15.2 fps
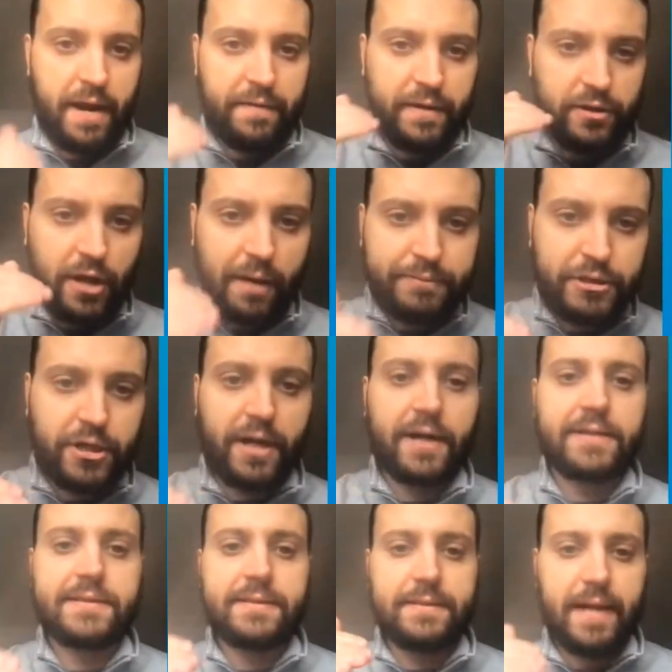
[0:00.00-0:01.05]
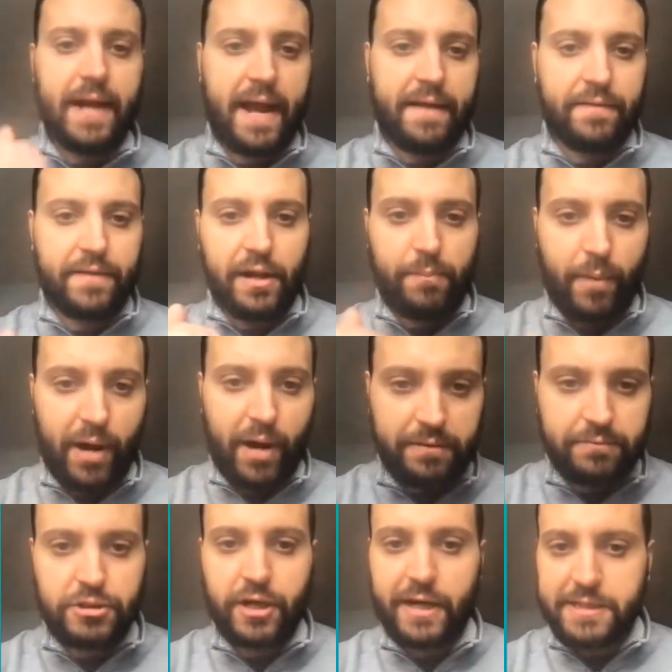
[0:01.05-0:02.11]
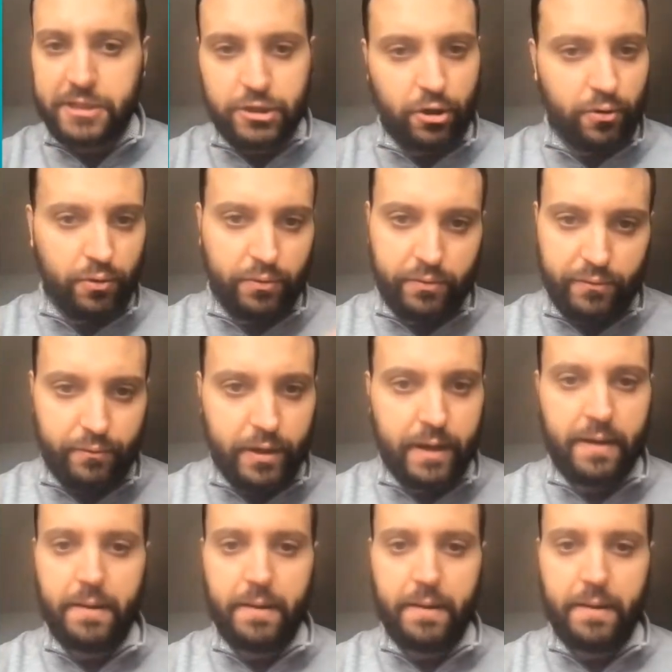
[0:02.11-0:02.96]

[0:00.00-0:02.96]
in the top charts, and the bottom charts show